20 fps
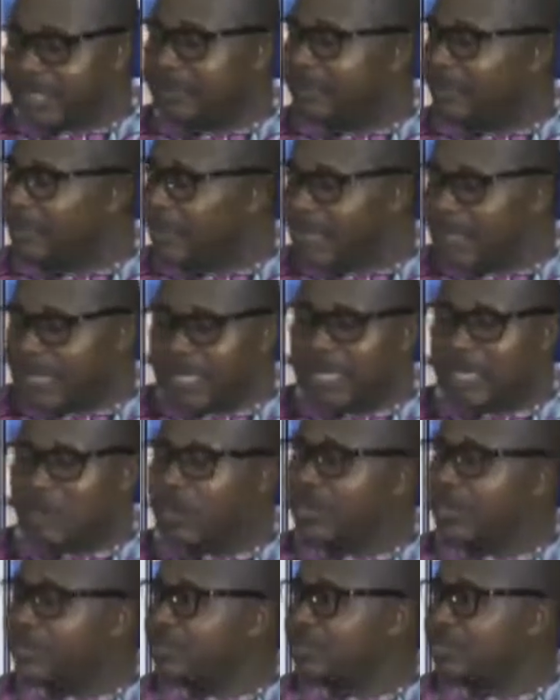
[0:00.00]
but he
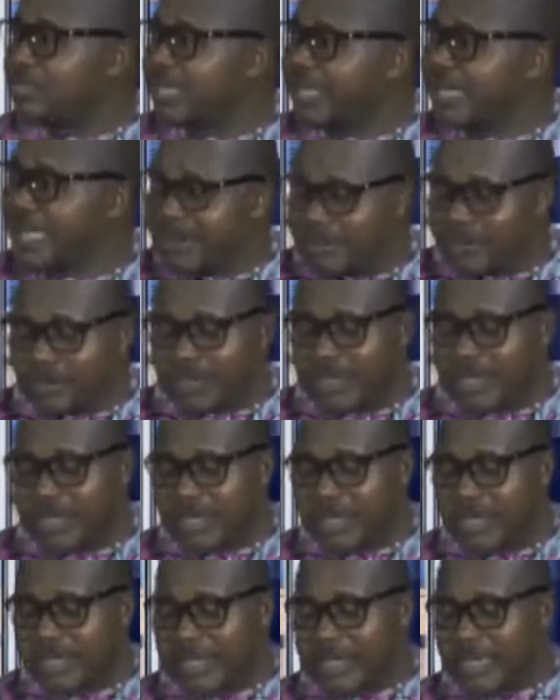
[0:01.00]
went on to say that, look,
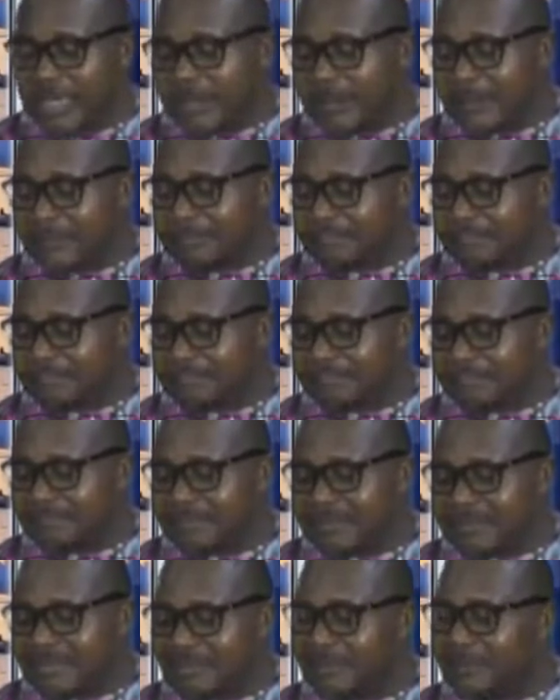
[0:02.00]

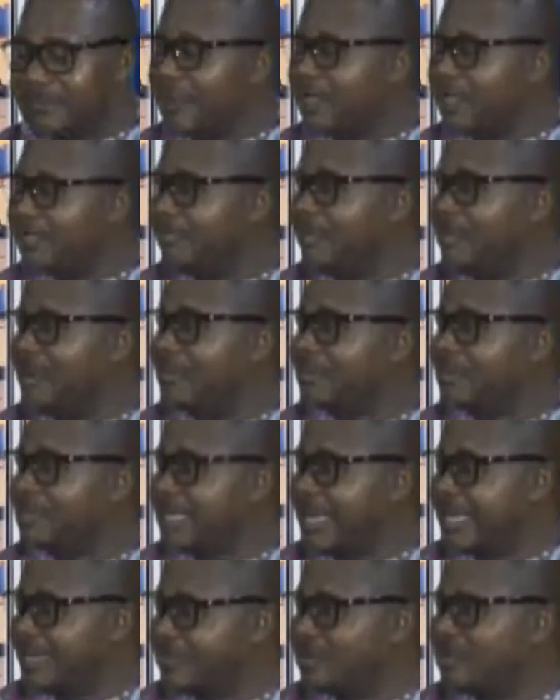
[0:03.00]
before the bombs
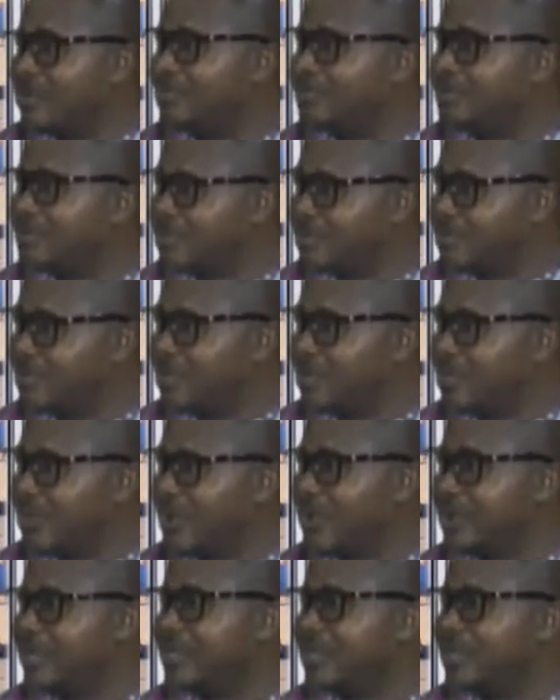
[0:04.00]
are dropped, we
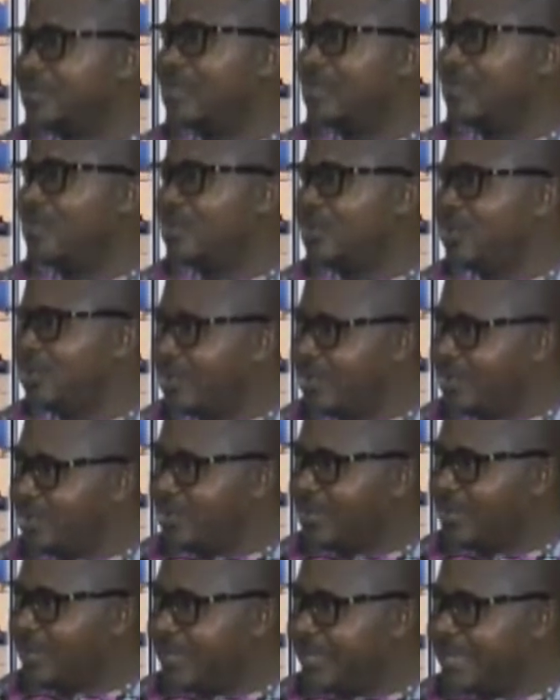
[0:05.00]
already know
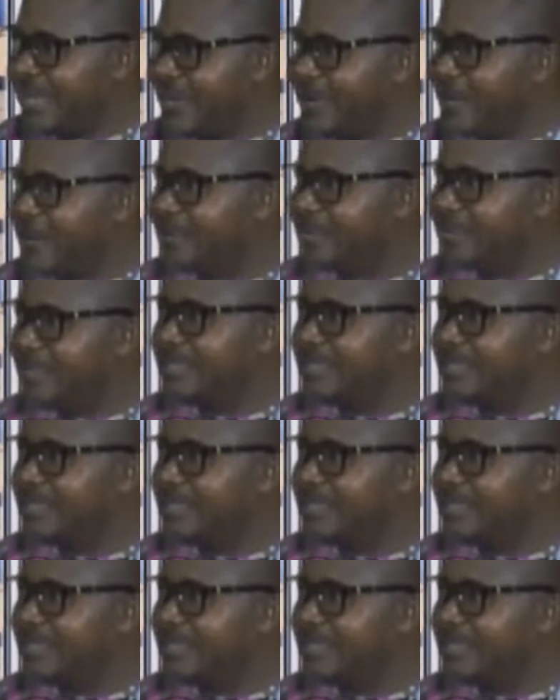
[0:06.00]
when they are coming,